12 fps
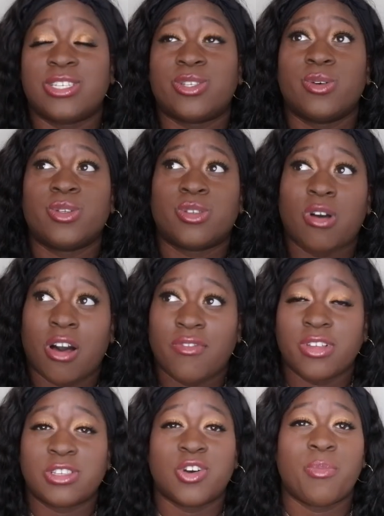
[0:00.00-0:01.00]
It's so
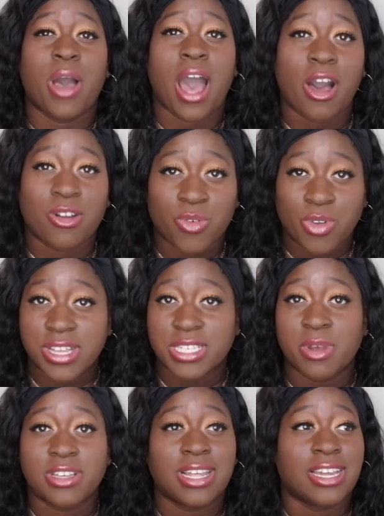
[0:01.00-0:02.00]
soft. It's so powdery. It
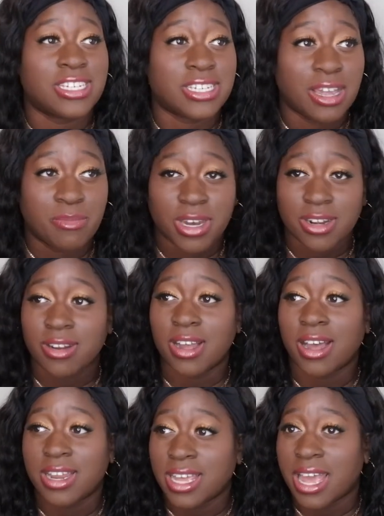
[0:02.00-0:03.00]
smells like shea butter,
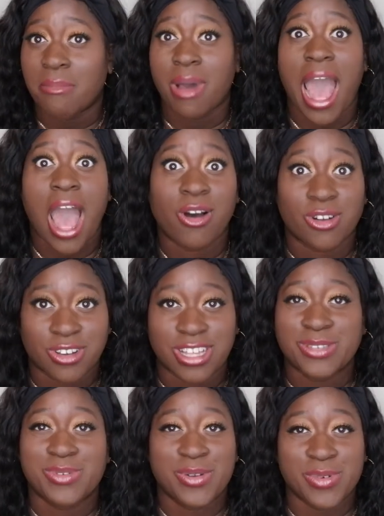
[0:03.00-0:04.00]
honey, and powder.
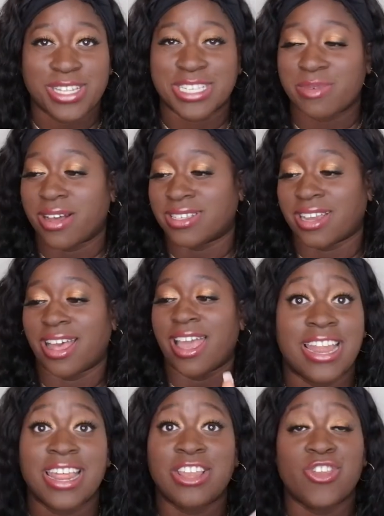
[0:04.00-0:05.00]
That's what it really smells like.
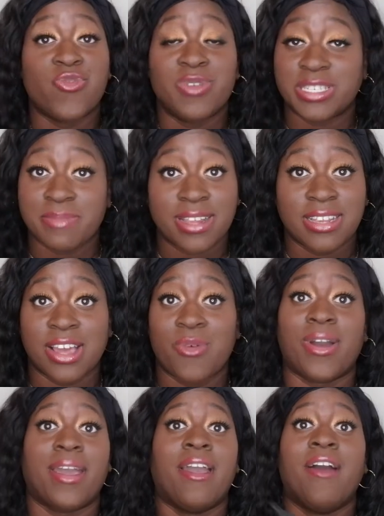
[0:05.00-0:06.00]
And it, you'll be smelling that
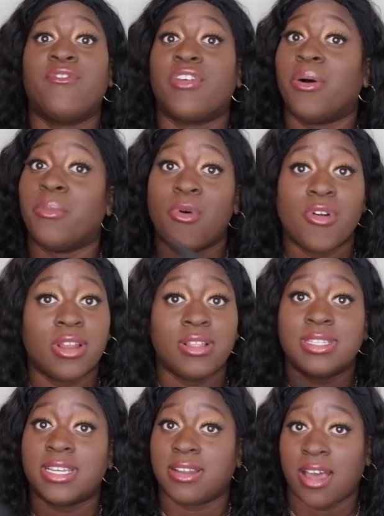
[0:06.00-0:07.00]
way from
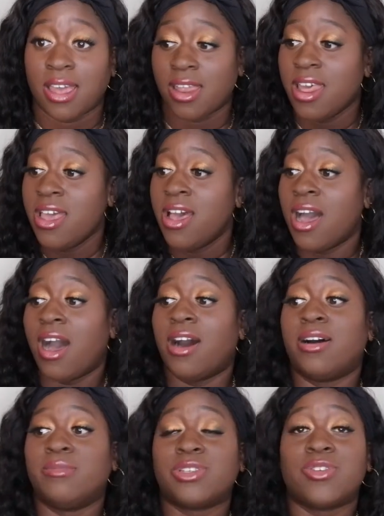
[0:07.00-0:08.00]
morning to night.
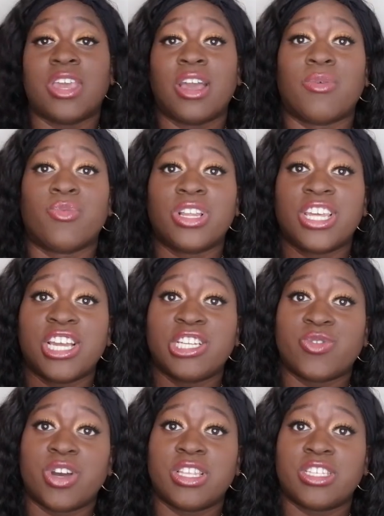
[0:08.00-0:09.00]
Um, so yeah, really
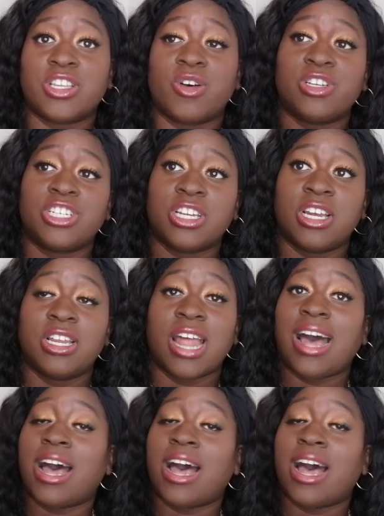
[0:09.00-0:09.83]
enjoy this lotion.